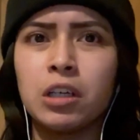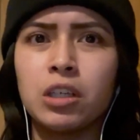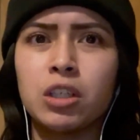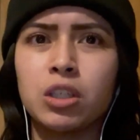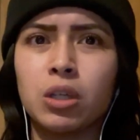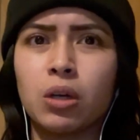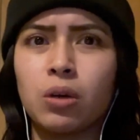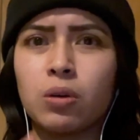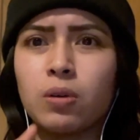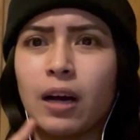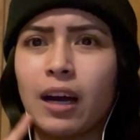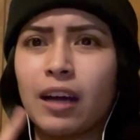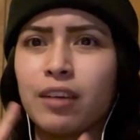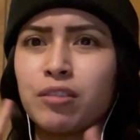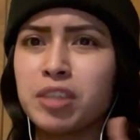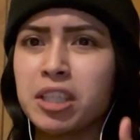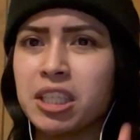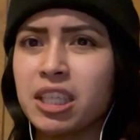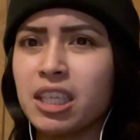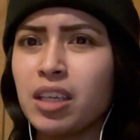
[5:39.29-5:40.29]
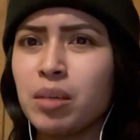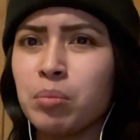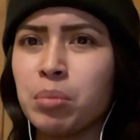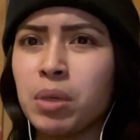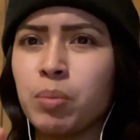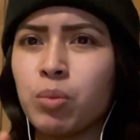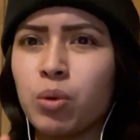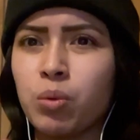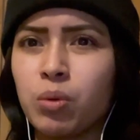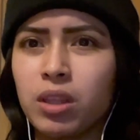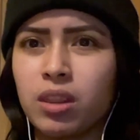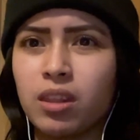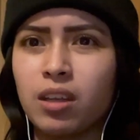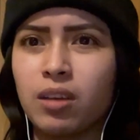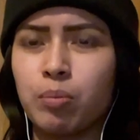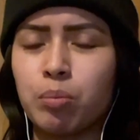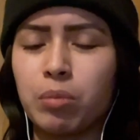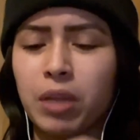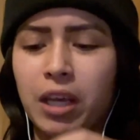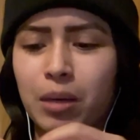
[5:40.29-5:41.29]
So I've seen people with the
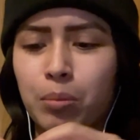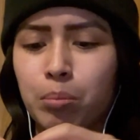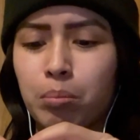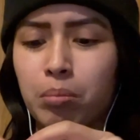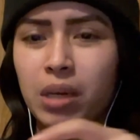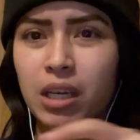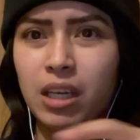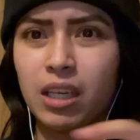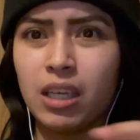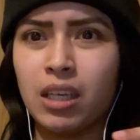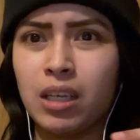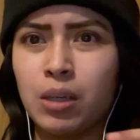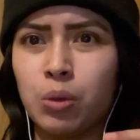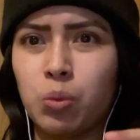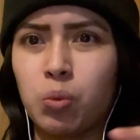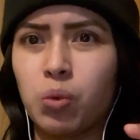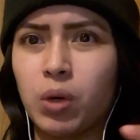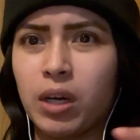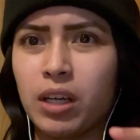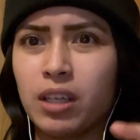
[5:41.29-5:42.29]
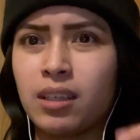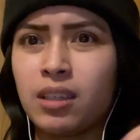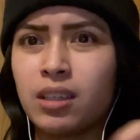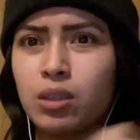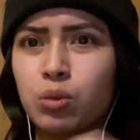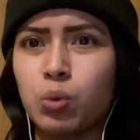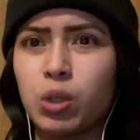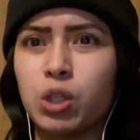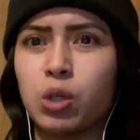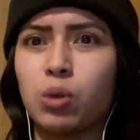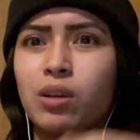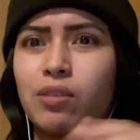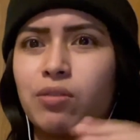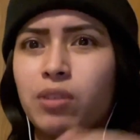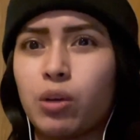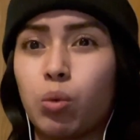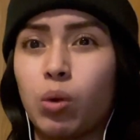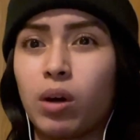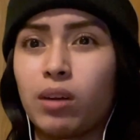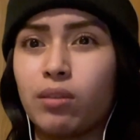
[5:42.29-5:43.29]
like mini ones, which only
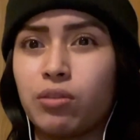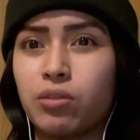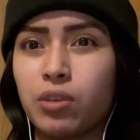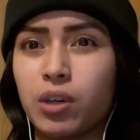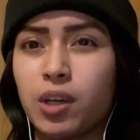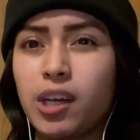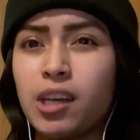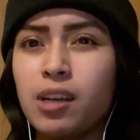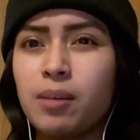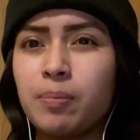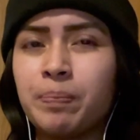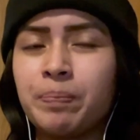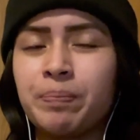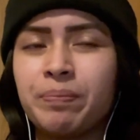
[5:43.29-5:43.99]
fit 1 foot.